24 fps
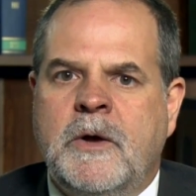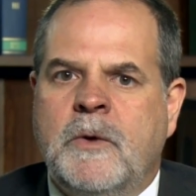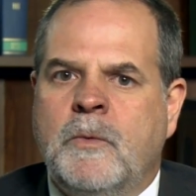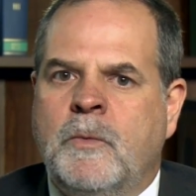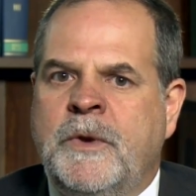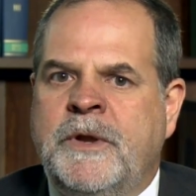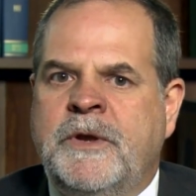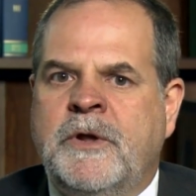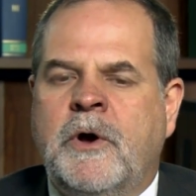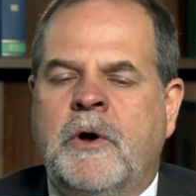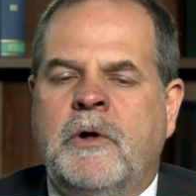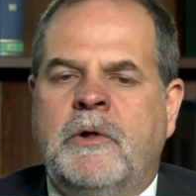
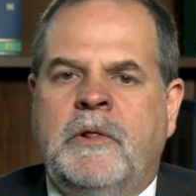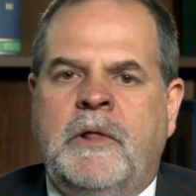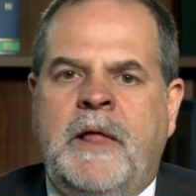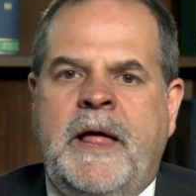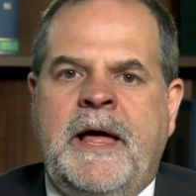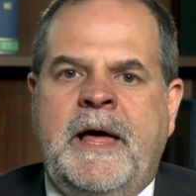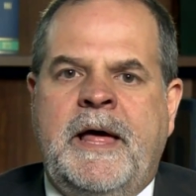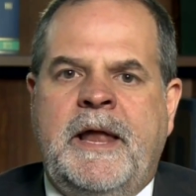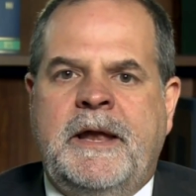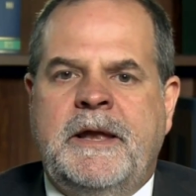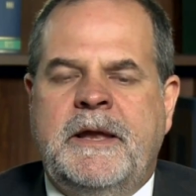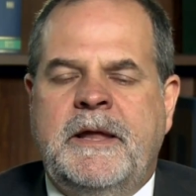We don't
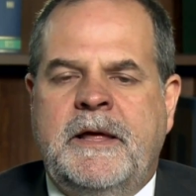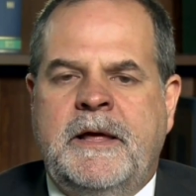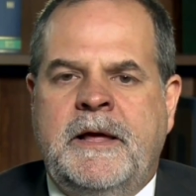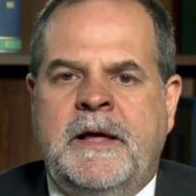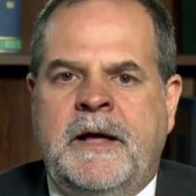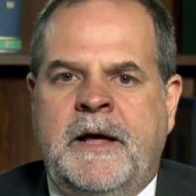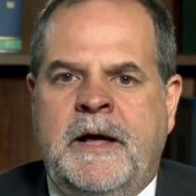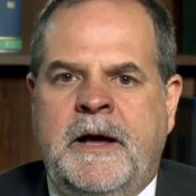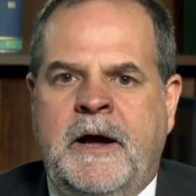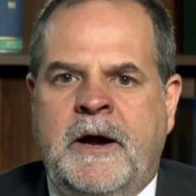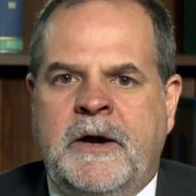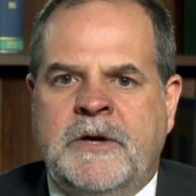let
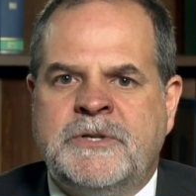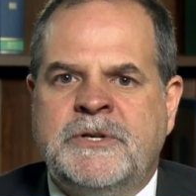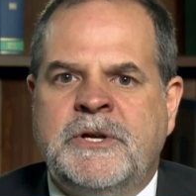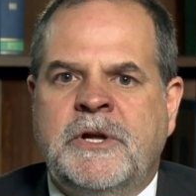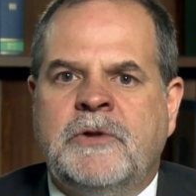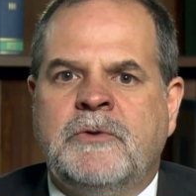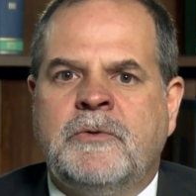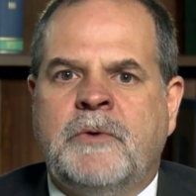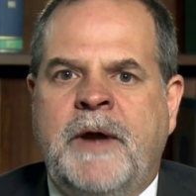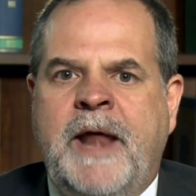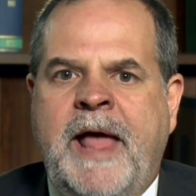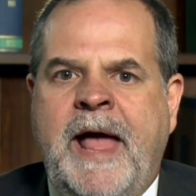our
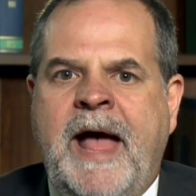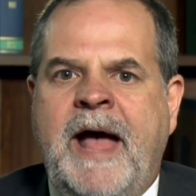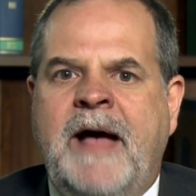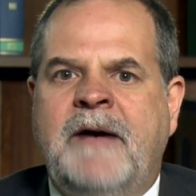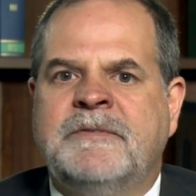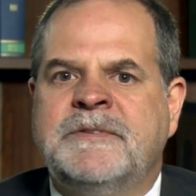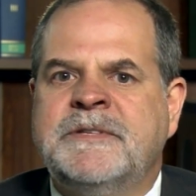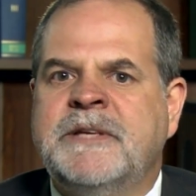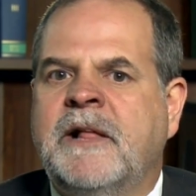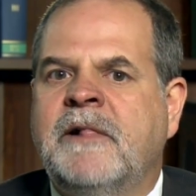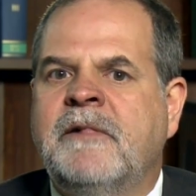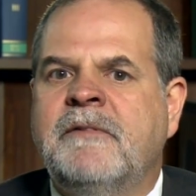children
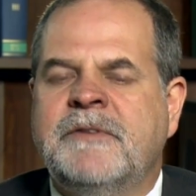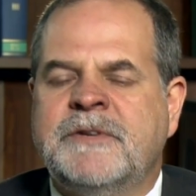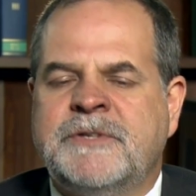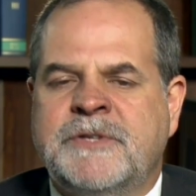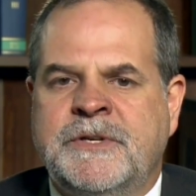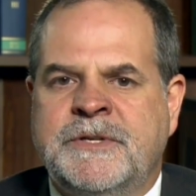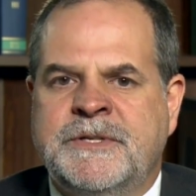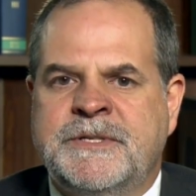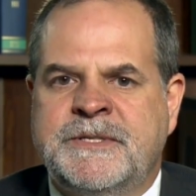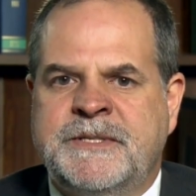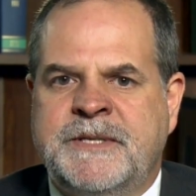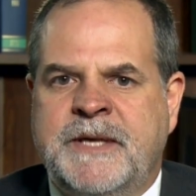have
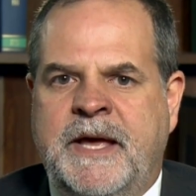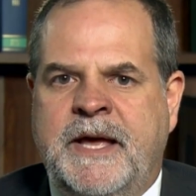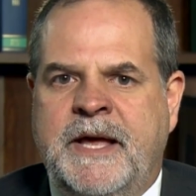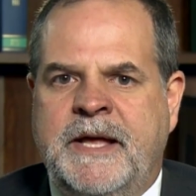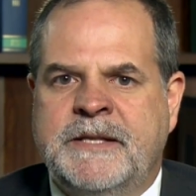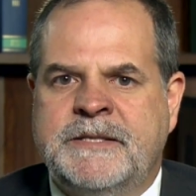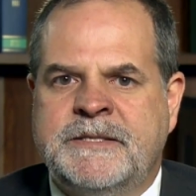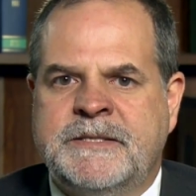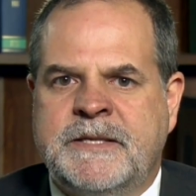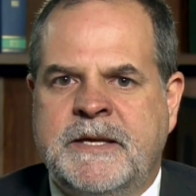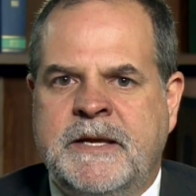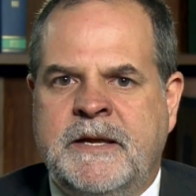television
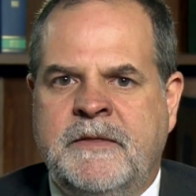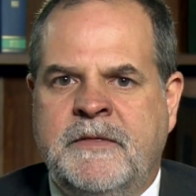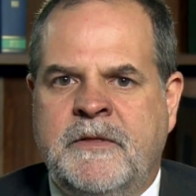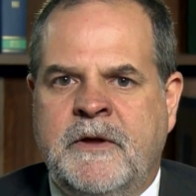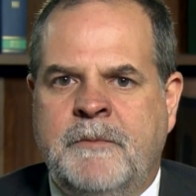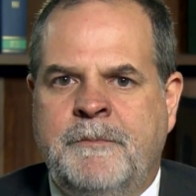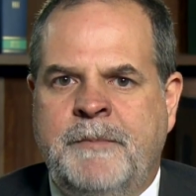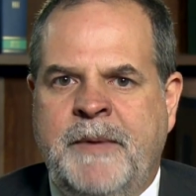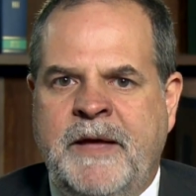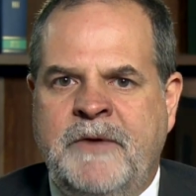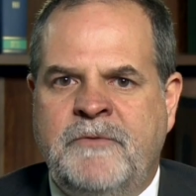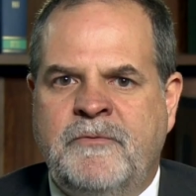sets in
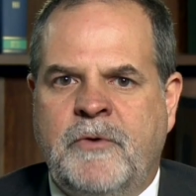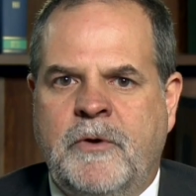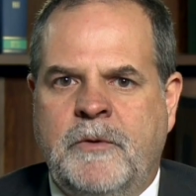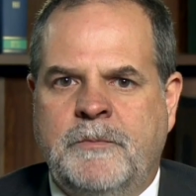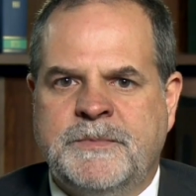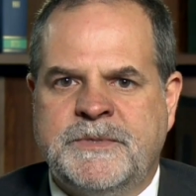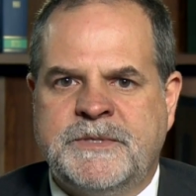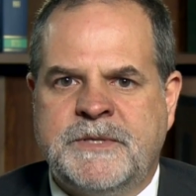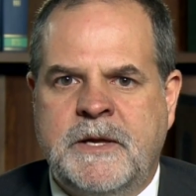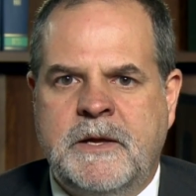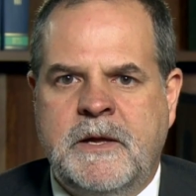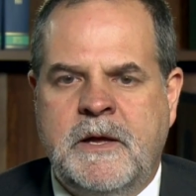their
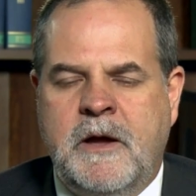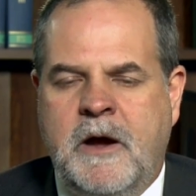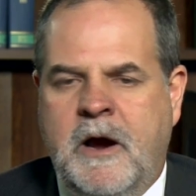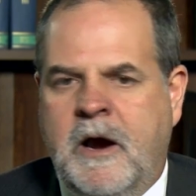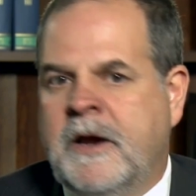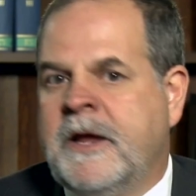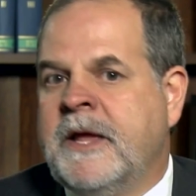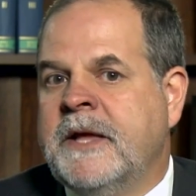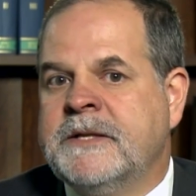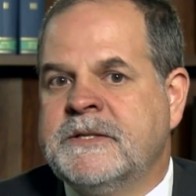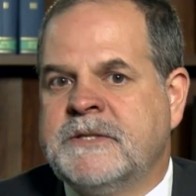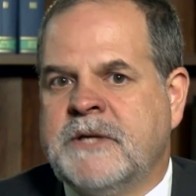bedrooms.
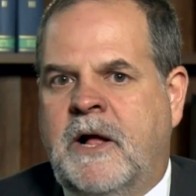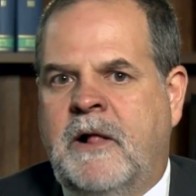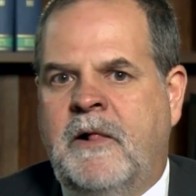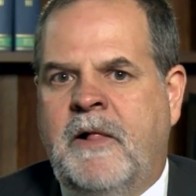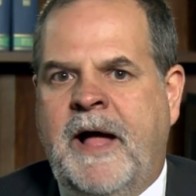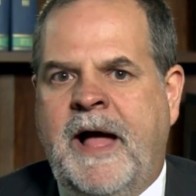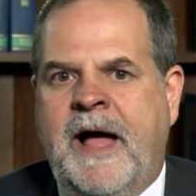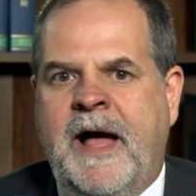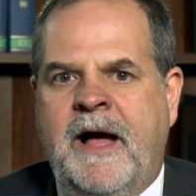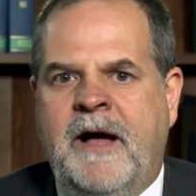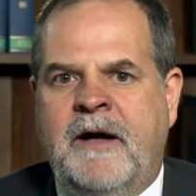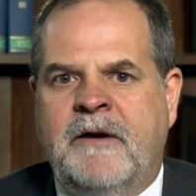Our kids all
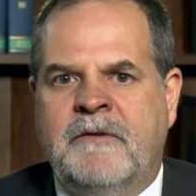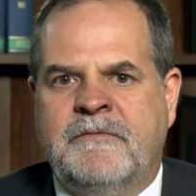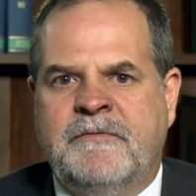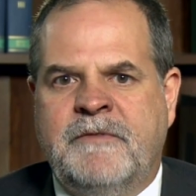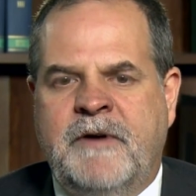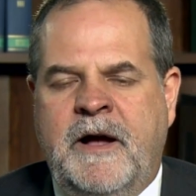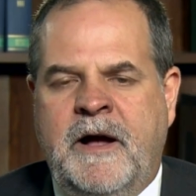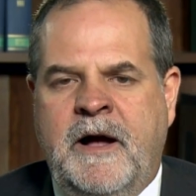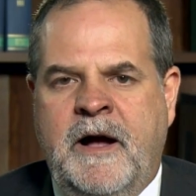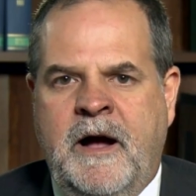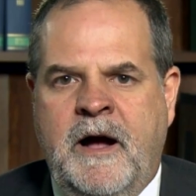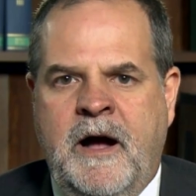have
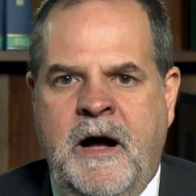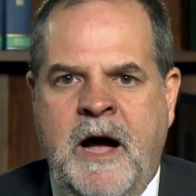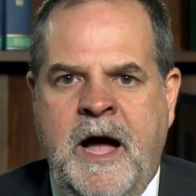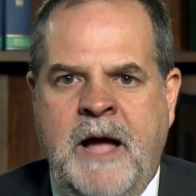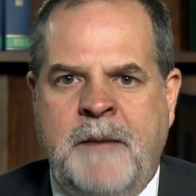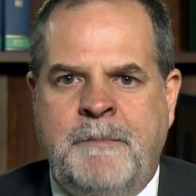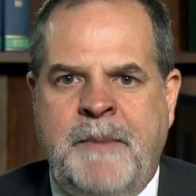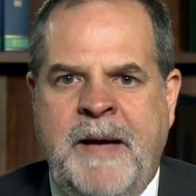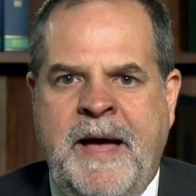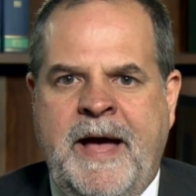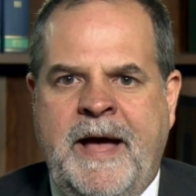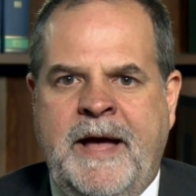
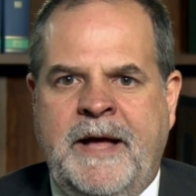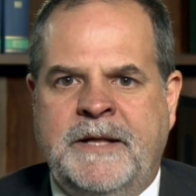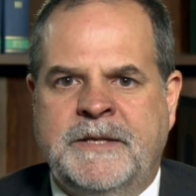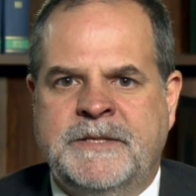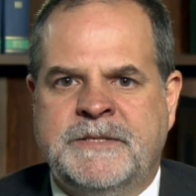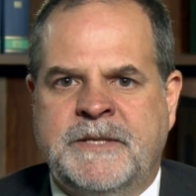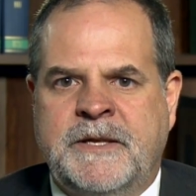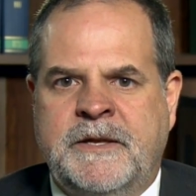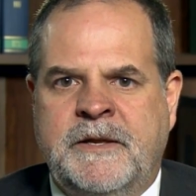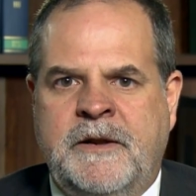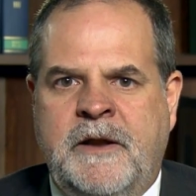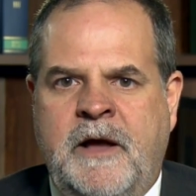
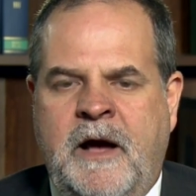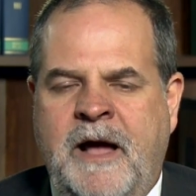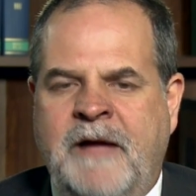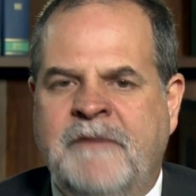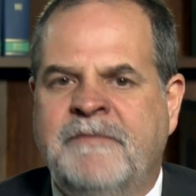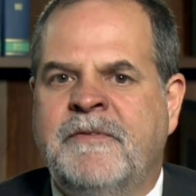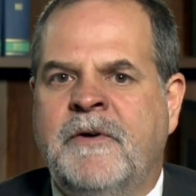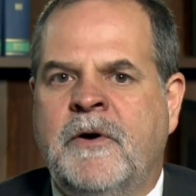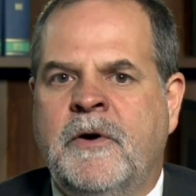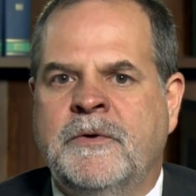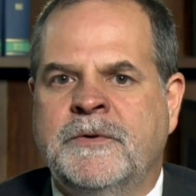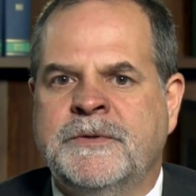iPads and
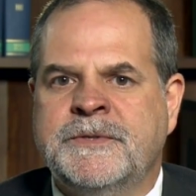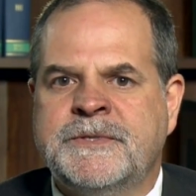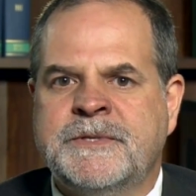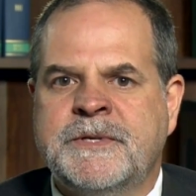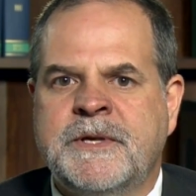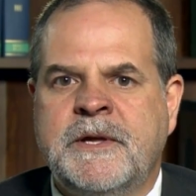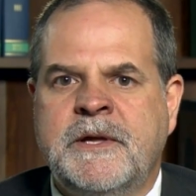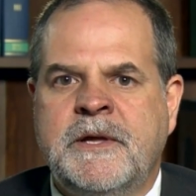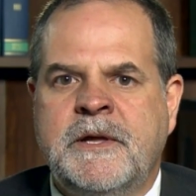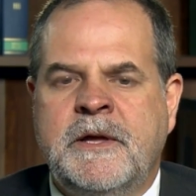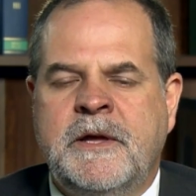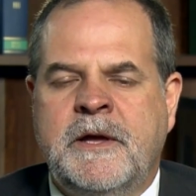iPhones,
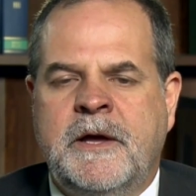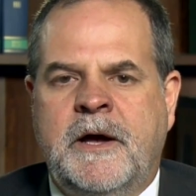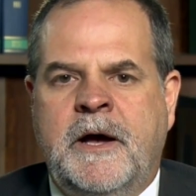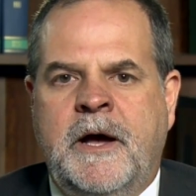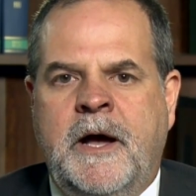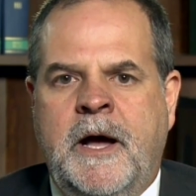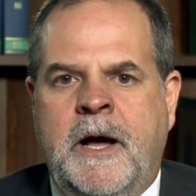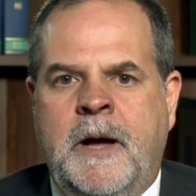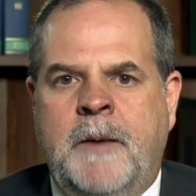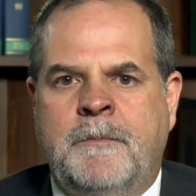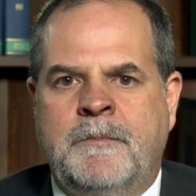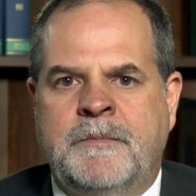
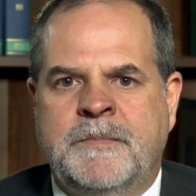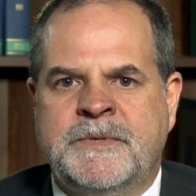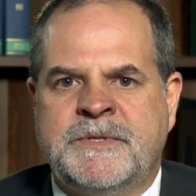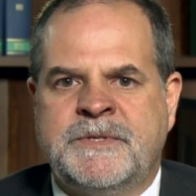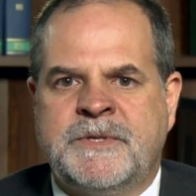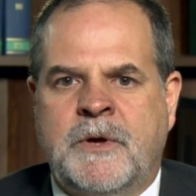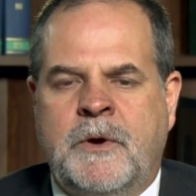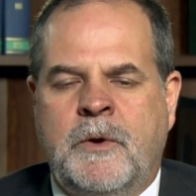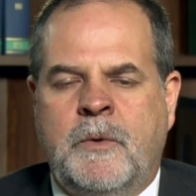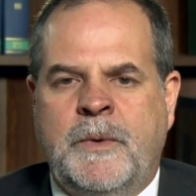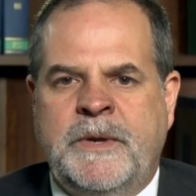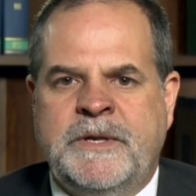
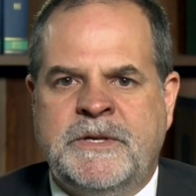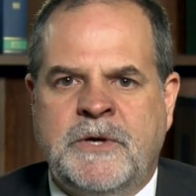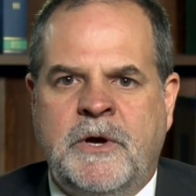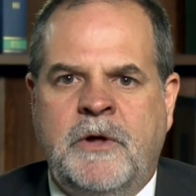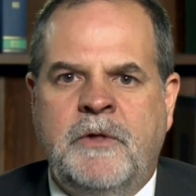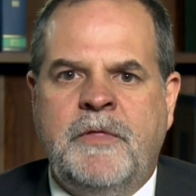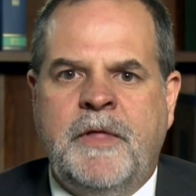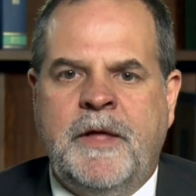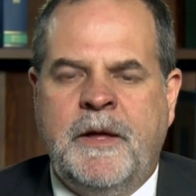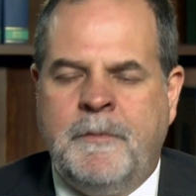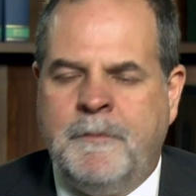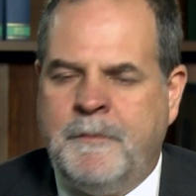so we
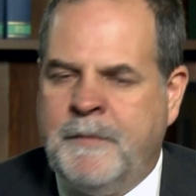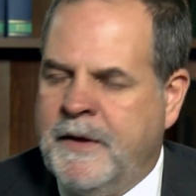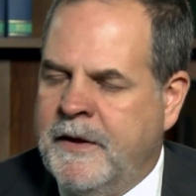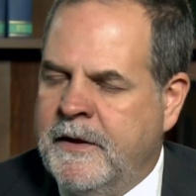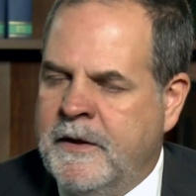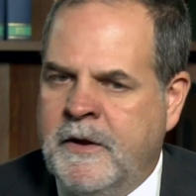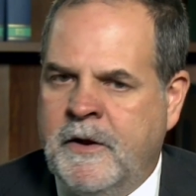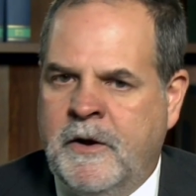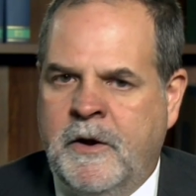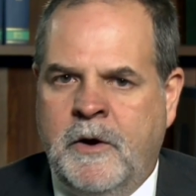told them,